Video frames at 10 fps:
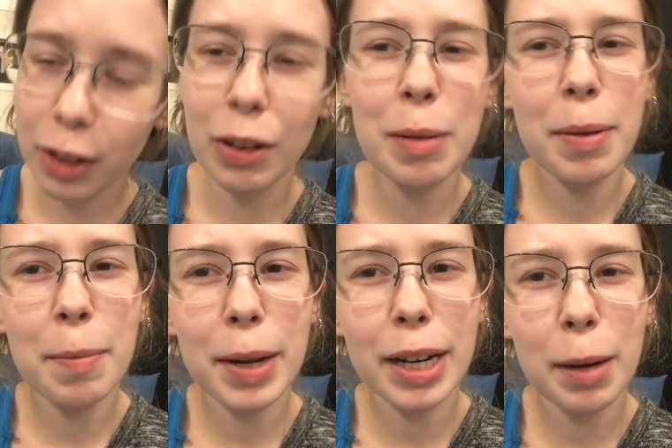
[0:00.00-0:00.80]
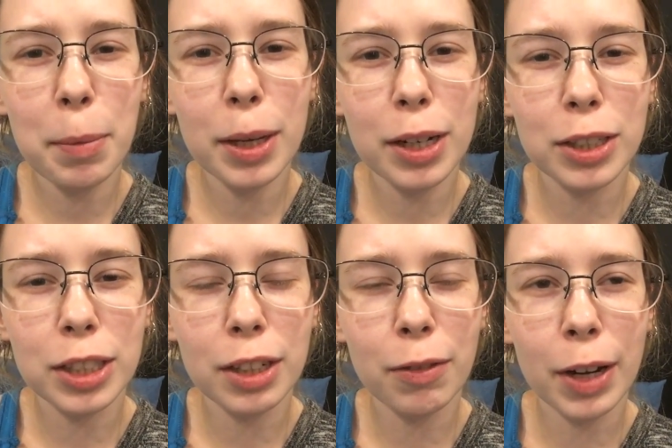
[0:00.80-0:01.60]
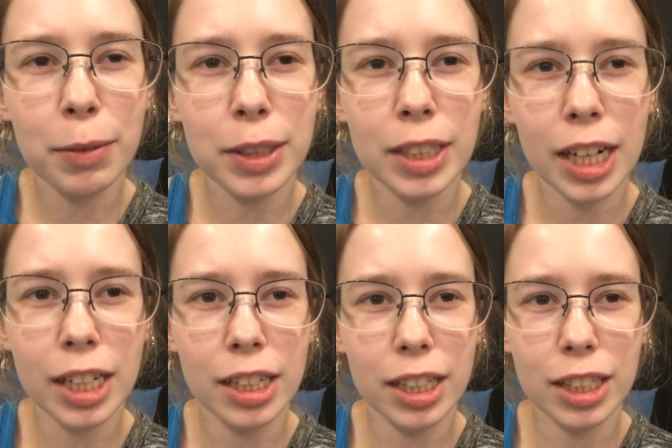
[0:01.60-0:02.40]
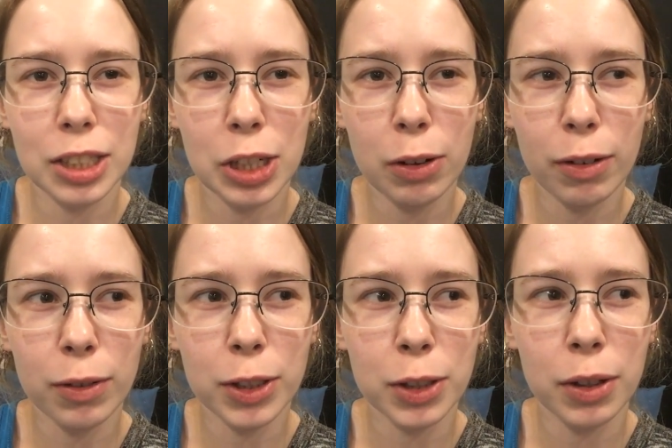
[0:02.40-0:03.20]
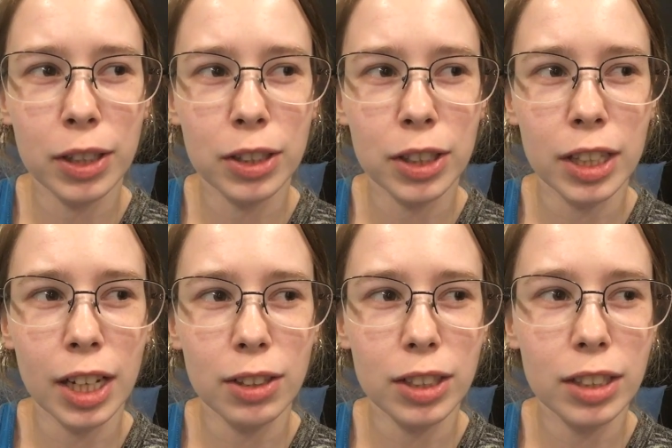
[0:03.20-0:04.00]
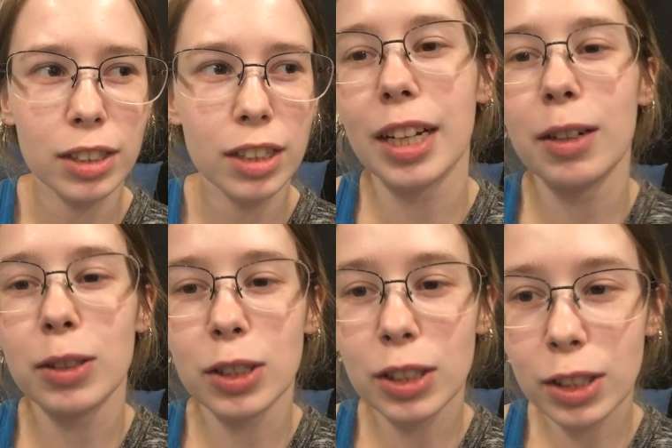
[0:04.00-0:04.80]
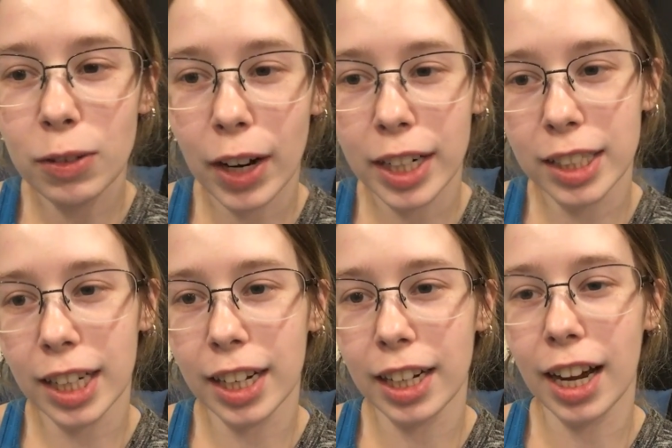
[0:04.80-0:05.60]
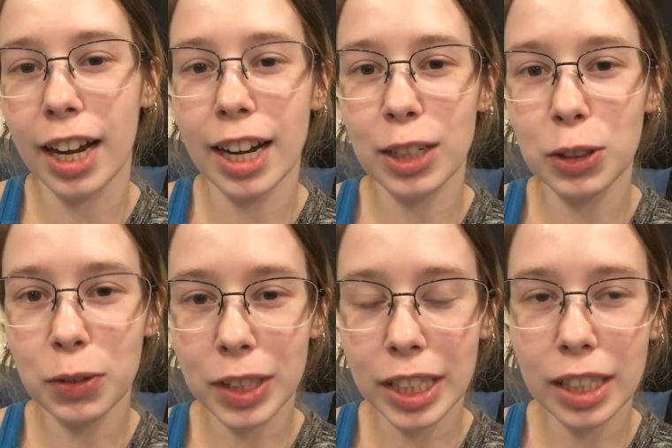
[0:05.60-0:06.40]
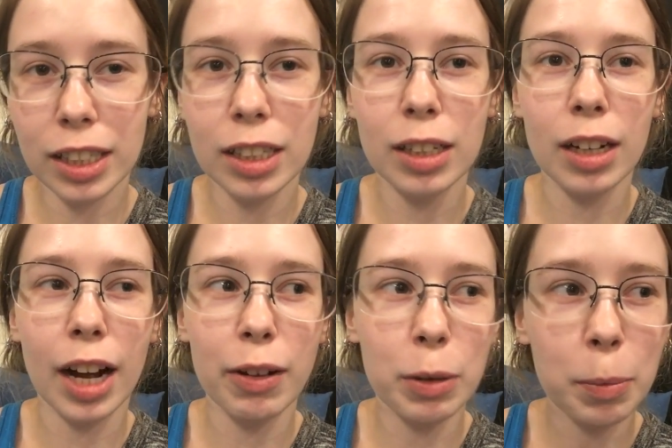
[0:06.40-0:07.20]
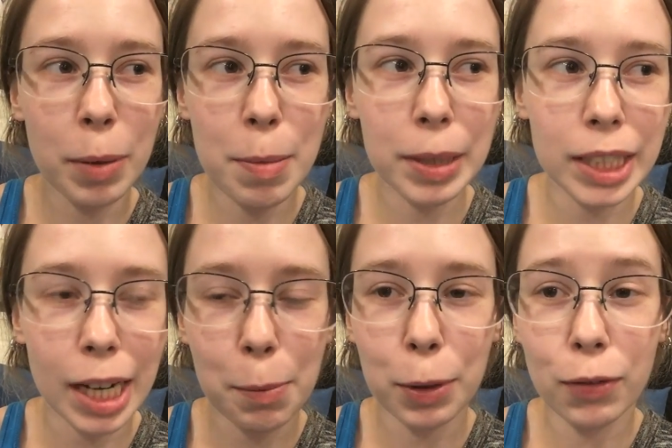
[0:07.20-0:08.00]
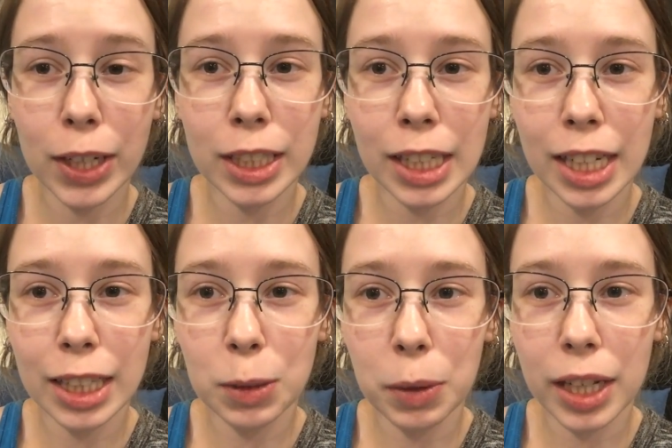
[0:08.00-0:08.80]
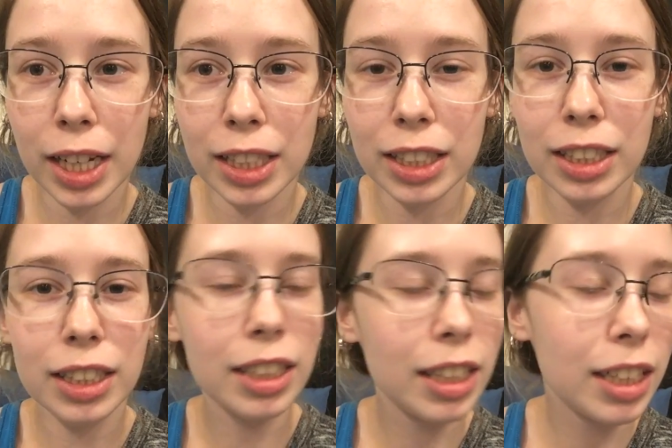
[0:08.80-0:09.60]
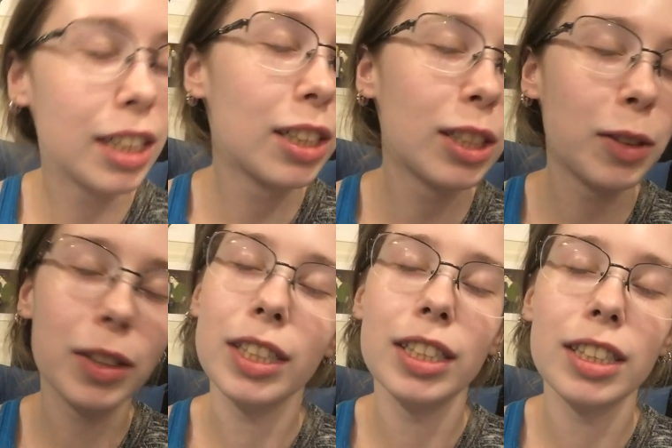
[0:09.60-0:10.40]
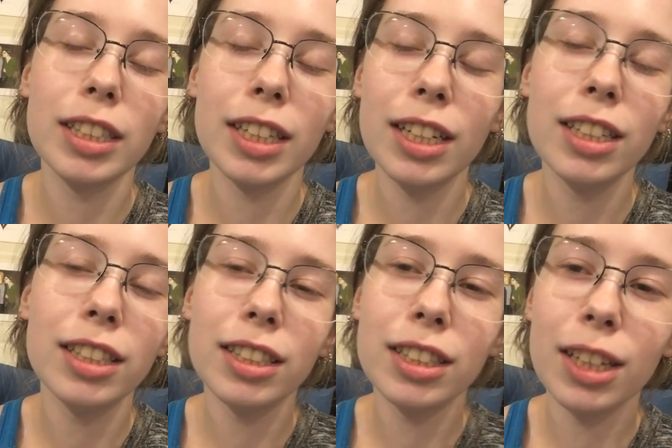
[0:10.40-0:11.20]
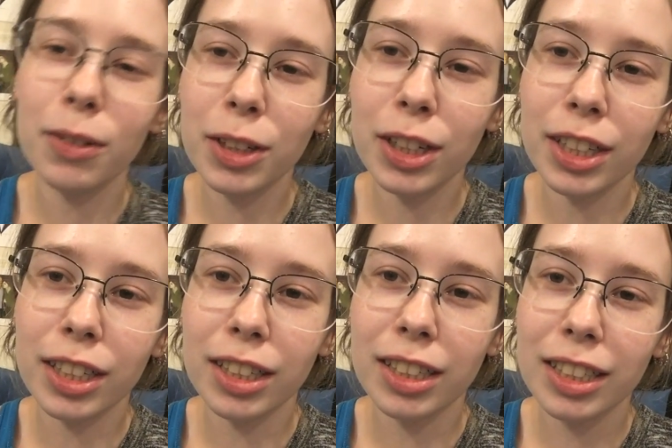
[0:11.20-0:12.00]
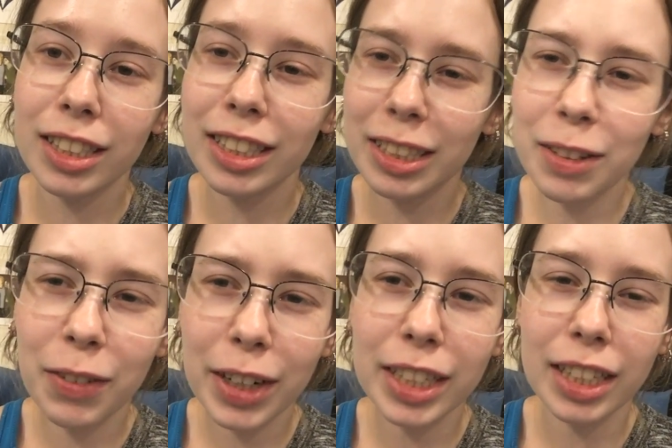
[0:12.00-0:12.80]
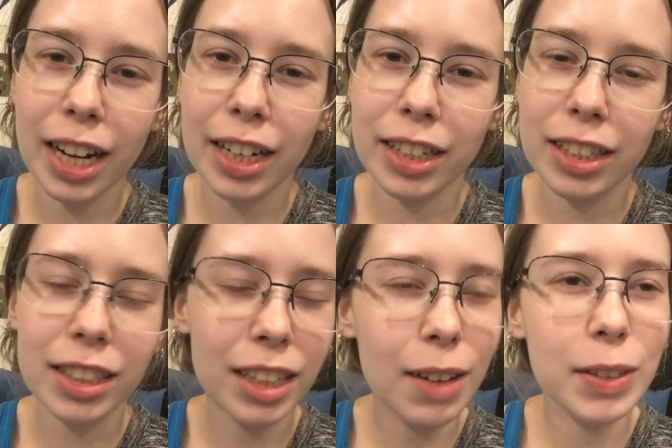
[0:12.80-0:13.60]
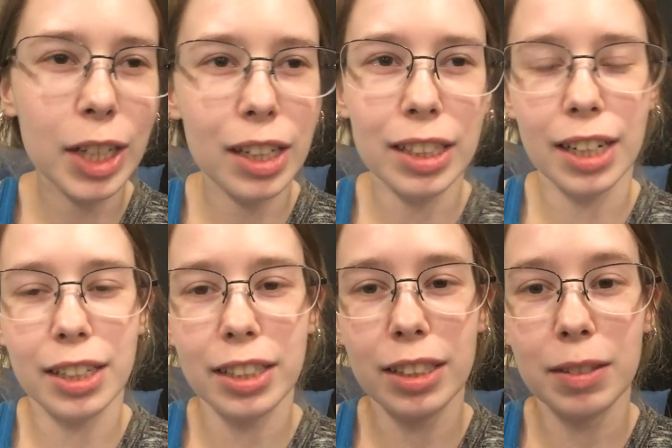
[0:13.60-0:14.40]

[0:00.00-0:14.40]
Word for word: although it, it might not be a cushion if I was technically still going for 200,000. It was a good writing day. I got to read. I will maybe Skype with friends again this weekend. So it is it is going good. Still very tired. Never not tired.